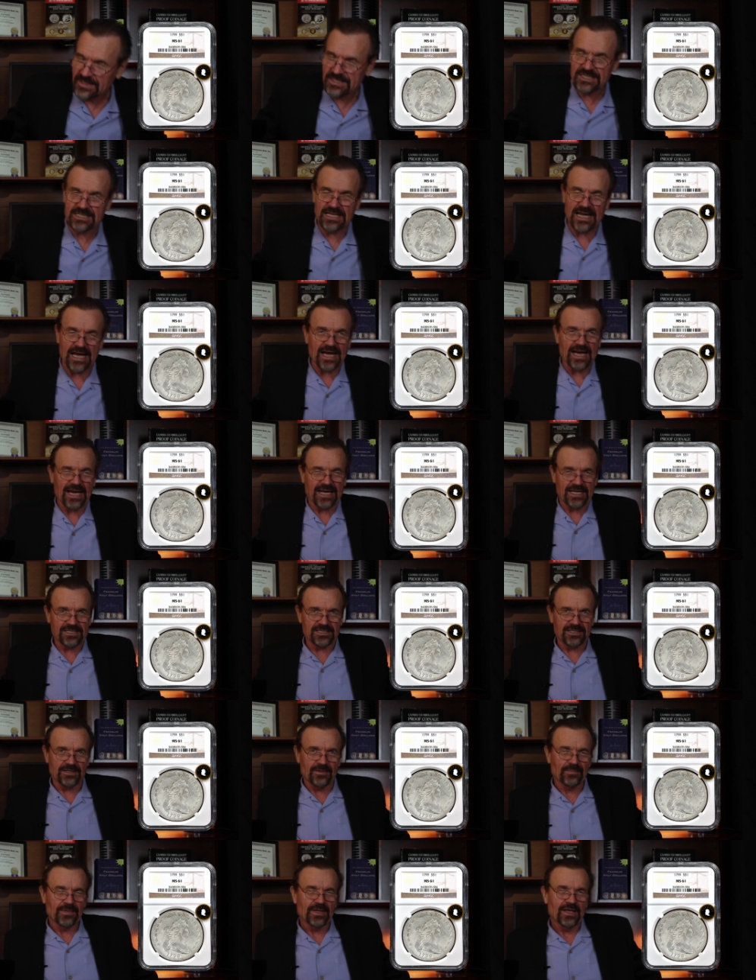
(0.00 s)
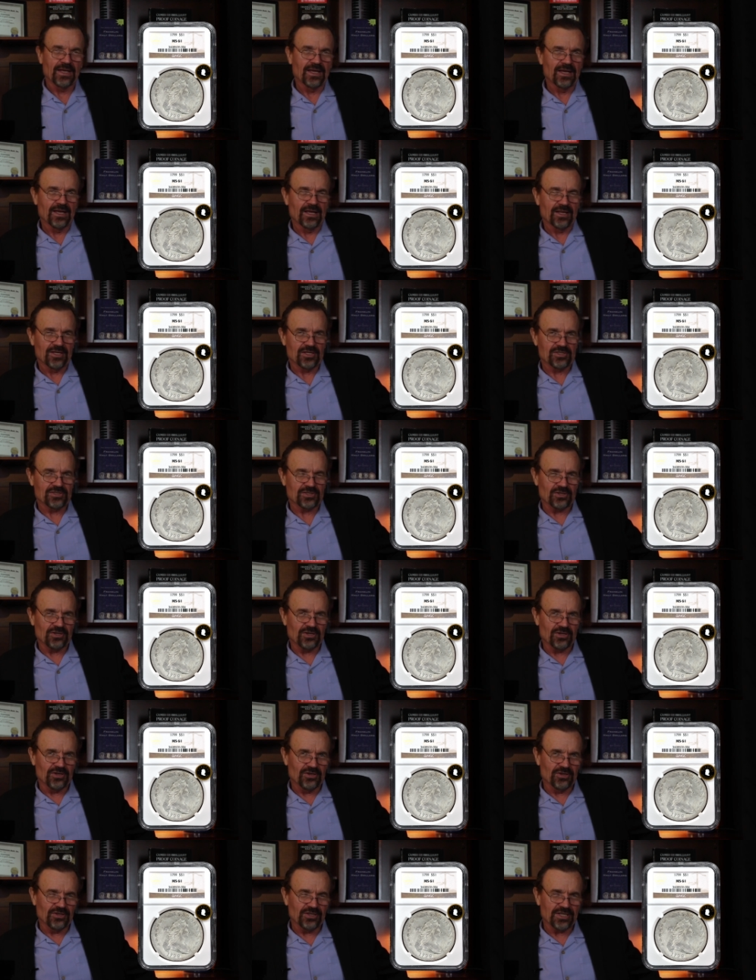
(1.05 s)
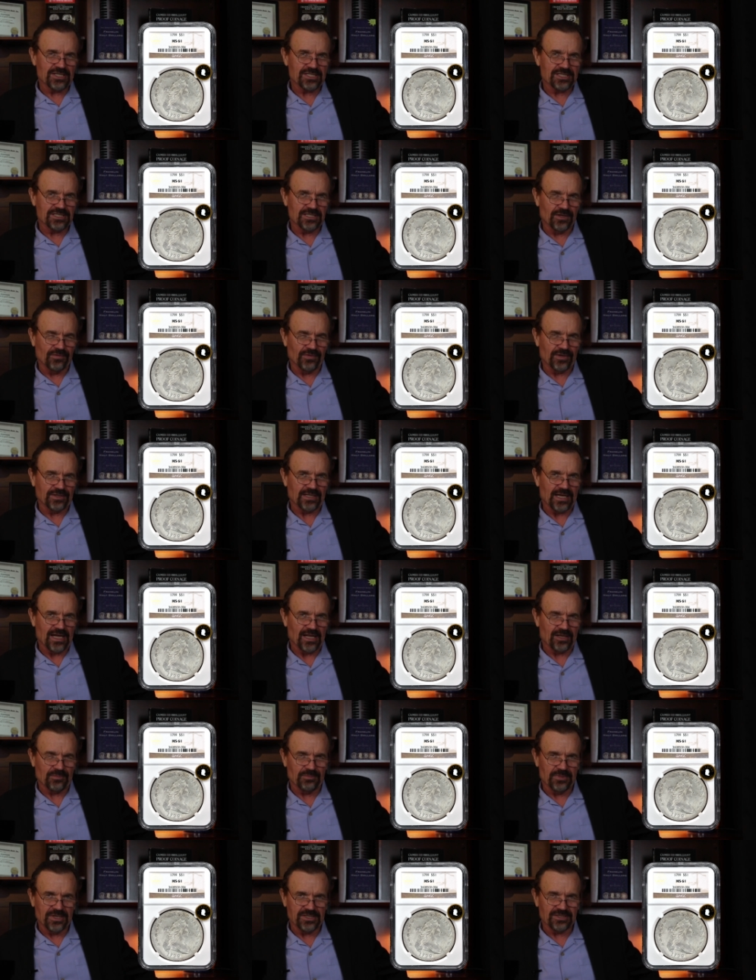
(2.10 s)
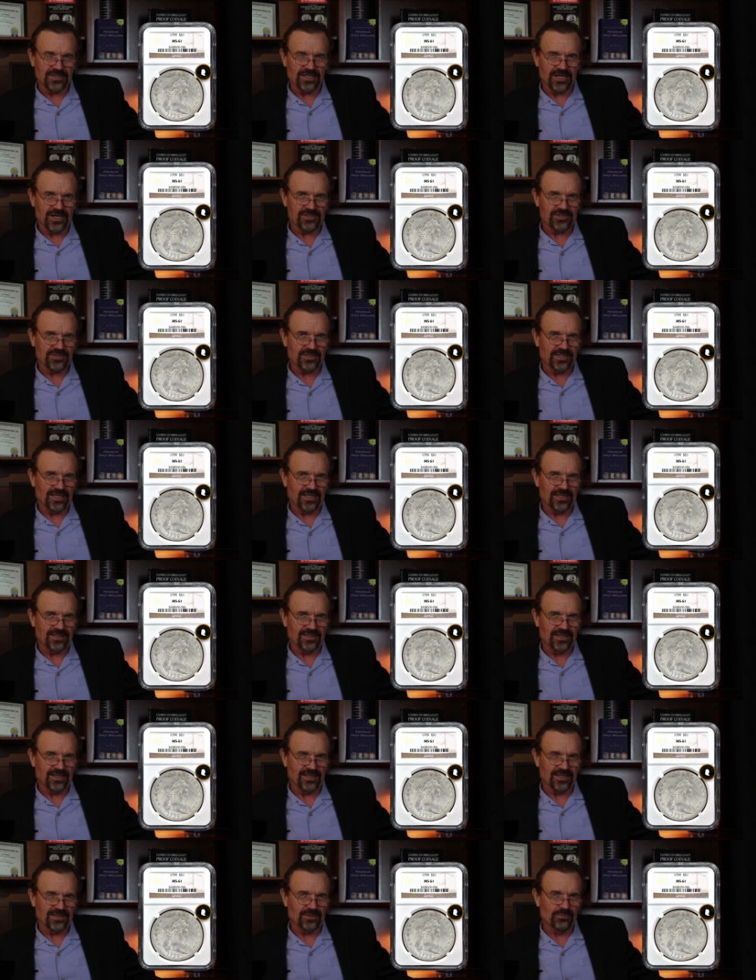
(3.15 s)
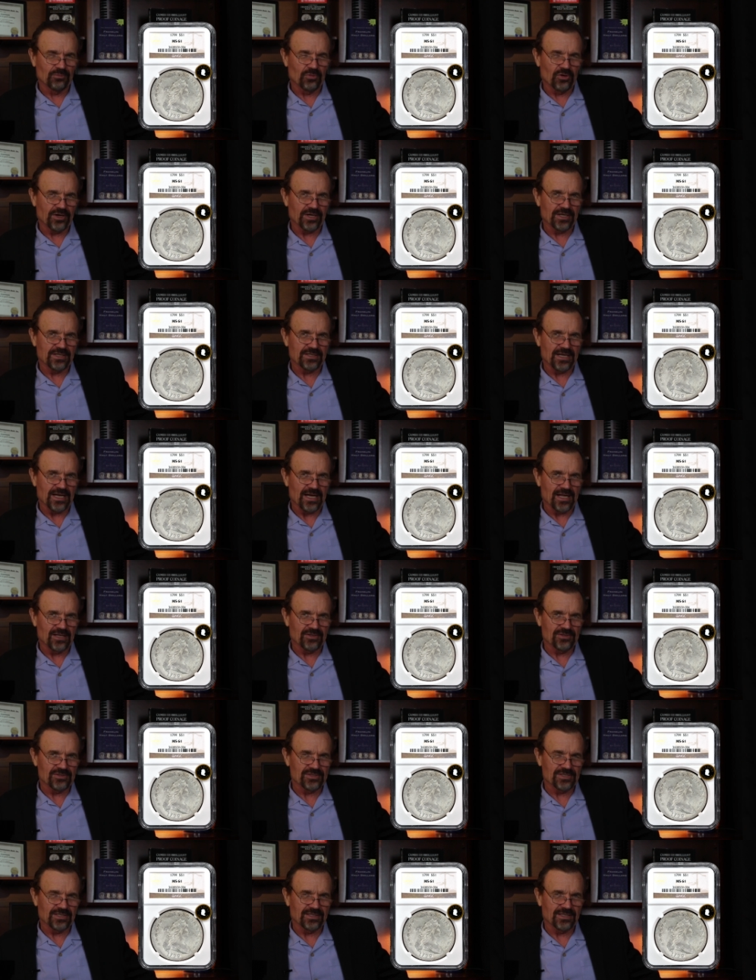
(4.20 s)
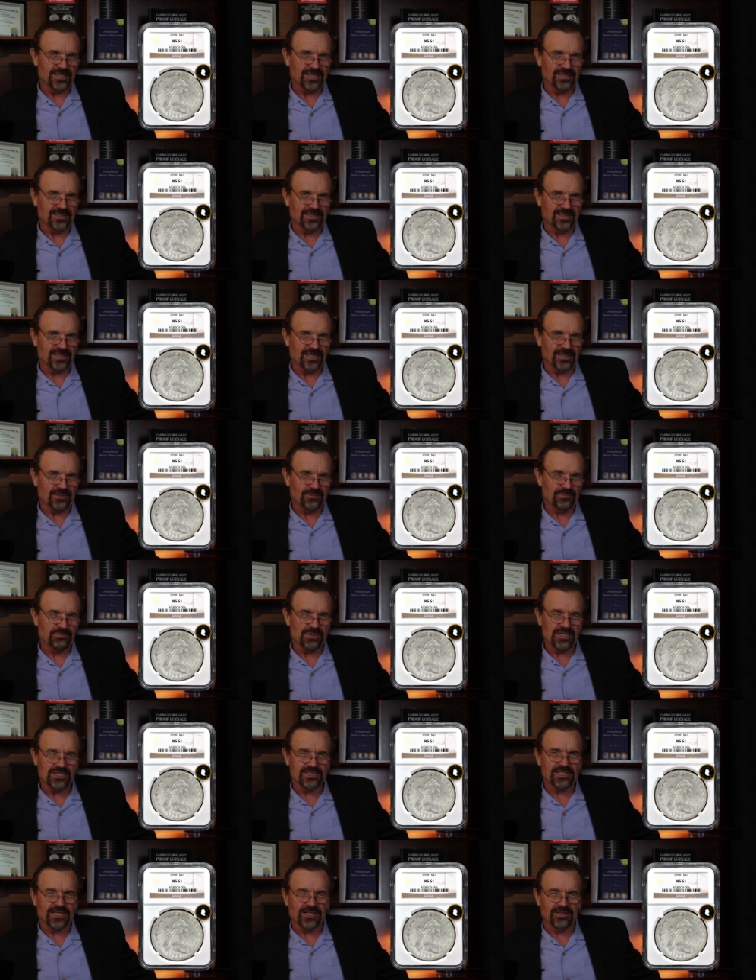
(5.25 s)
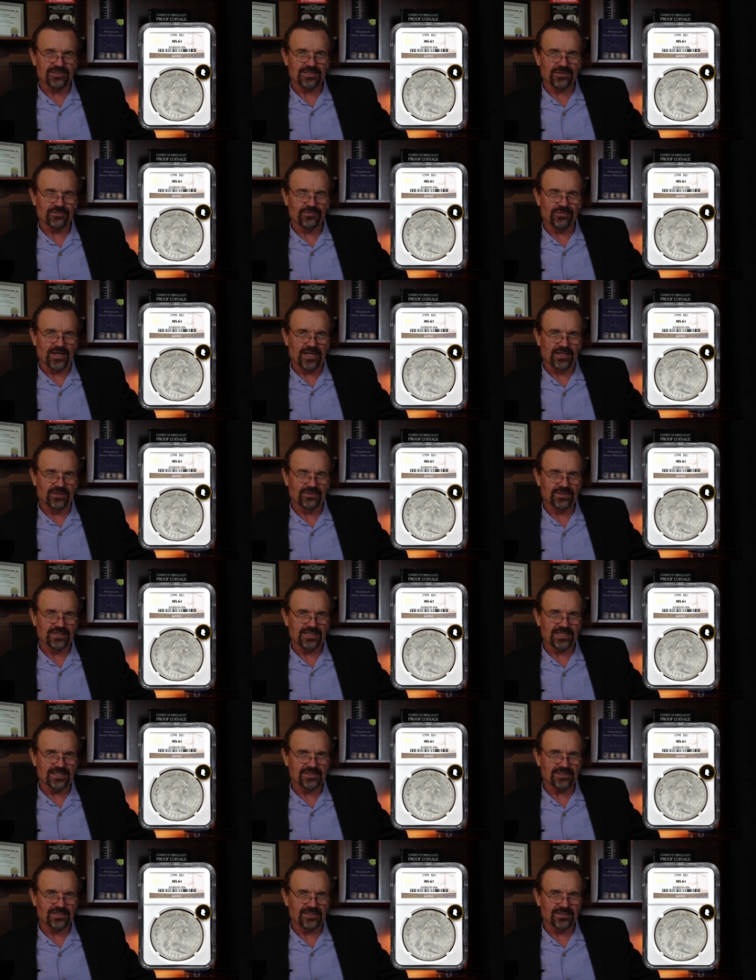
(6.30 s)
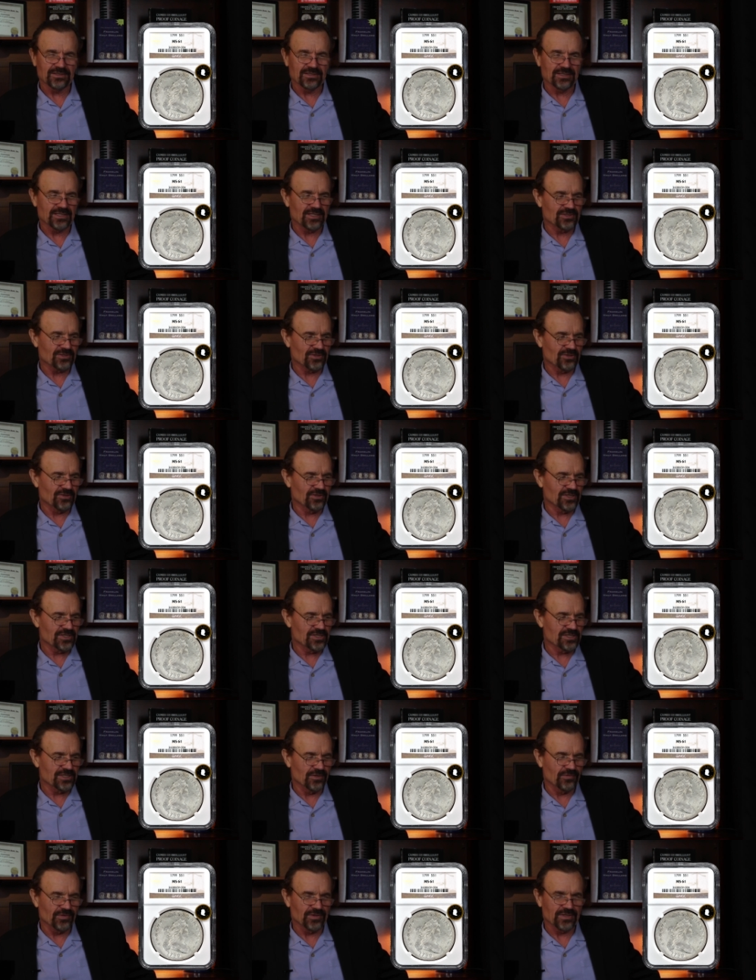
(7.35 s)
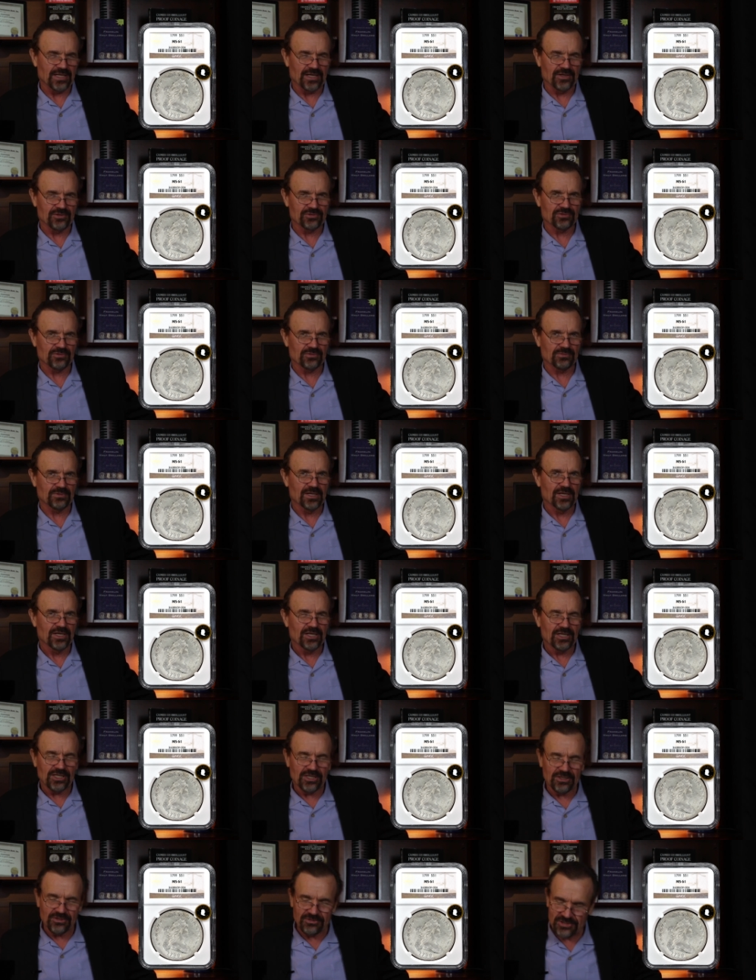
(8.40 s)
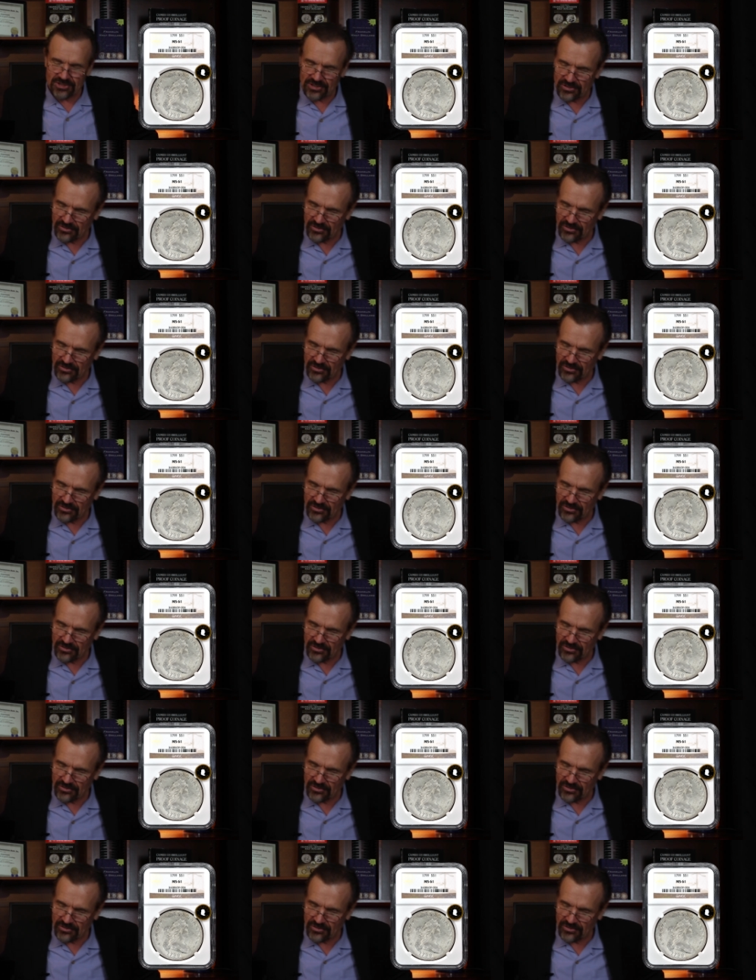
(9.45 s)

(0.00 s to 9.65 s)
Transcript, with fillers: size. This early silver dollar, much larger than uh, the Morgan dollars and, and, and peace dollars that followed, these, uh, these early silver dollars were huge